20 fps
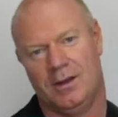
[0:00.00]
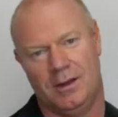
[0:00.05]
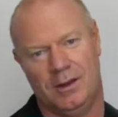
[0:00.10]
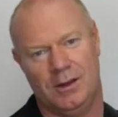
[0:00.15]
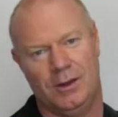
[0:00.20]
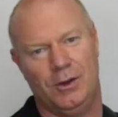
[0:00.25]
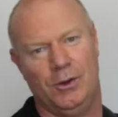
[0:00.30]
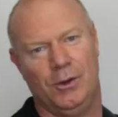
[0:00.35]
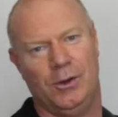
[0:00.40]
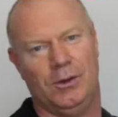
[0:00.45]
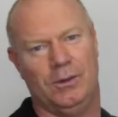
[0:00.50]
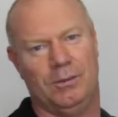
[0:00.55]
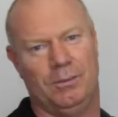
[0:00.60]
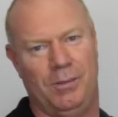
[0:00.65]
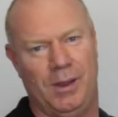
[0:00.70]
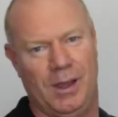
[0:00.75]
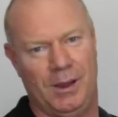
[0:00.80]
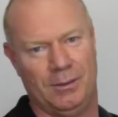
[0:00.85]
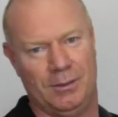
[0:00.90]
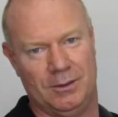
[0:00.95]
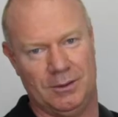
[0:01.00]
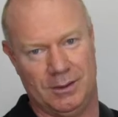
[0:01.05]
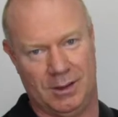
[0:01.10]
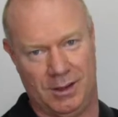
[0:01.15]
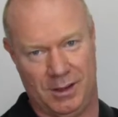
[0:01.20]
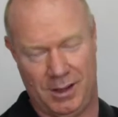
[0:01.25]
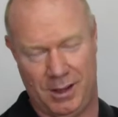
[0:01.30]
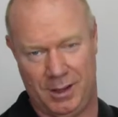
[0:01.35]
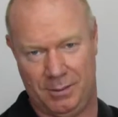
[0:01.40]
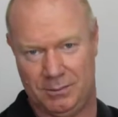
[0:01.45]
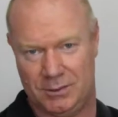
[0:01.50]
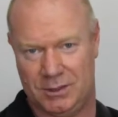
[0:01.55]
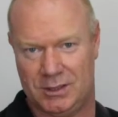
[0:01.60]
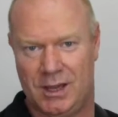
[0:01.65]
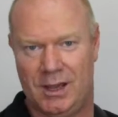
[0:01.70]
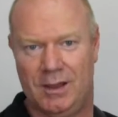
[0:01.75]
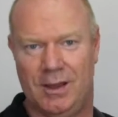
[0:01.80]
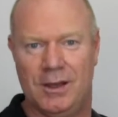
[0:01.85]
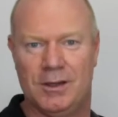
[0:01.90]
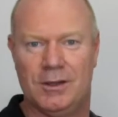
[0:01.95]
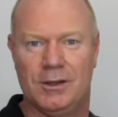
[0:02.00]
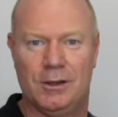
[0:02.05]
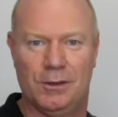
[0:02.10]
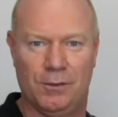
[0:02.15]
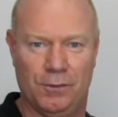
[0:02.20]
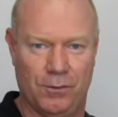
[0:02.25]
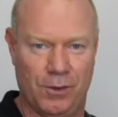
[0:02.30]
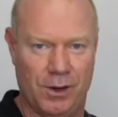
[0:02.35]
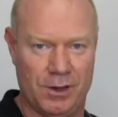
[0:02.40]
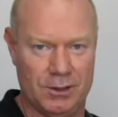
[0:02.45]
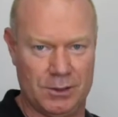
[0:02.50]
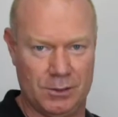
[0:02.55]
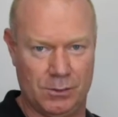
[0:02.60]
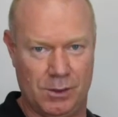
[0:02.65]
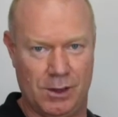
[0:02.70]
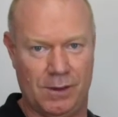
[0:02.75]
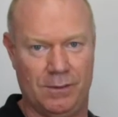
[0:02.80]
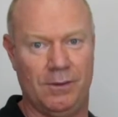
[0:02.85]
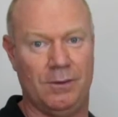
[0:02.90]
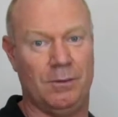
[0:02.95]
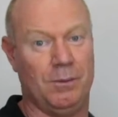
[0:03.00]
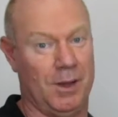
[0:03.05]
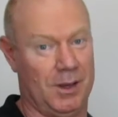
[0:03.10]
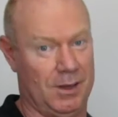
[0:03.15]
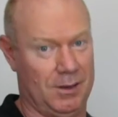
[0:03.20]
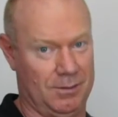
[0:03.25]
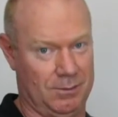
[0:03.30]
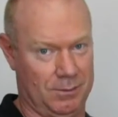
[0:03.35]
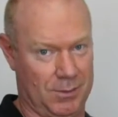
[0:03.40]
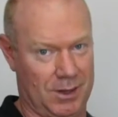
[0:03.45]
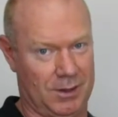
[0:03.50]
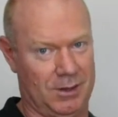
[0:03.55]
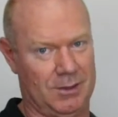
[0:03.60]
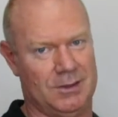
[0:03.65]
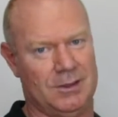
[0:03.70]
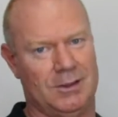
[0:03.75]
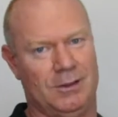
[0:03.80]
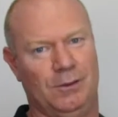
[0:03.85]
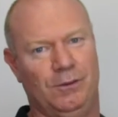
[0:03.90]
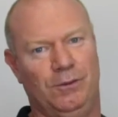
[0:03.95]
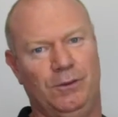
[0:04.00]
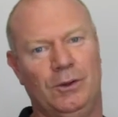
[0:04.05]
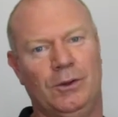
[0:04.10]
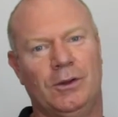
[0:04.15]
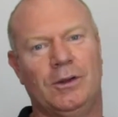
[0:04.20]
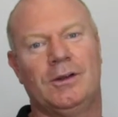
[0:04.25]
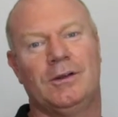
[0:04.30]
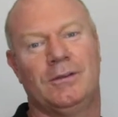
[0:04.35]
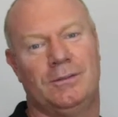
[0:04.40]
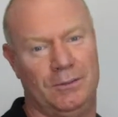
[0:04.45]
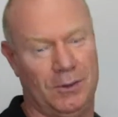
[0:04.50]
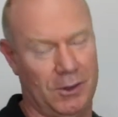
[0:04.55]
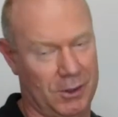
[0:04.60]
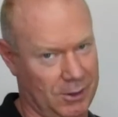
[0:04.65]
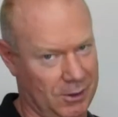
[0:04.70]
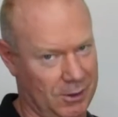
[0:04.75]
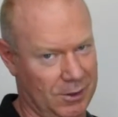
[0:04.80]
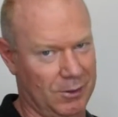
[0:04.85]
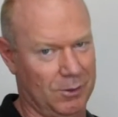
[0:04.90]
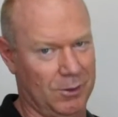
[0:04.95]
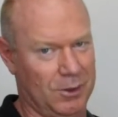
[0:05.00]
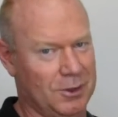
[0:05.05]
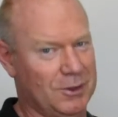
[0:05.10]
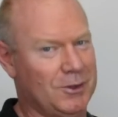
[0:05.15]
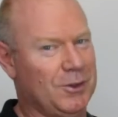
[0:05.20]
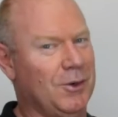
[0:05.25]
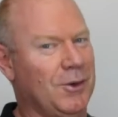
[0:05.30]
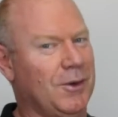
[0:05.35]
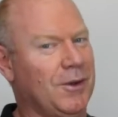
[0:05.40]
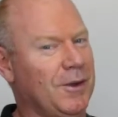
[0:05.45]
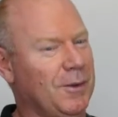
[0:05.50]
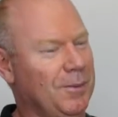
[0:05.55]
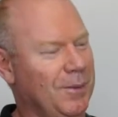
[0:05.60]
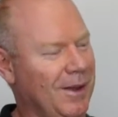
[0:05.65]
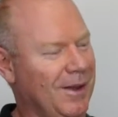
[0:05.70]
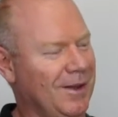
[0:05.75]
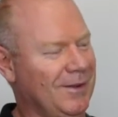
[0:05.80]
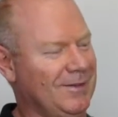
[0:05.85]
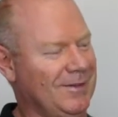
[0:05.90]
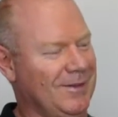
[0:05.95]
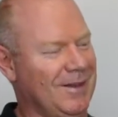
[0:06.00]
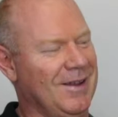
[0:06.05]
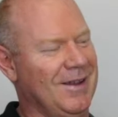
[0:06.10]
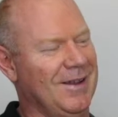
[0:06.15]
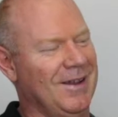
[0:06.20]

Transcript: you know, say that to your friends or whatever, and make yourself look like you know what you're talking about.